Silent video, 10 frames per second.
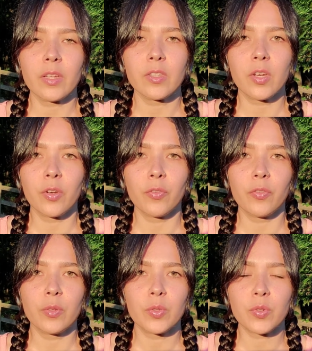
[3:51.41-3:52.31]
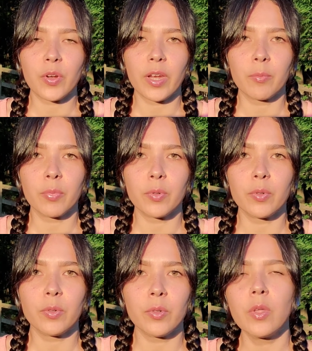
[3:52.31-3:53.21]
tofu
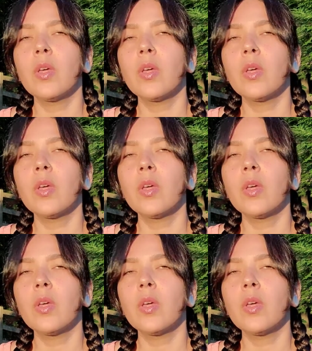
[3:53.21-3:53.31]
scramble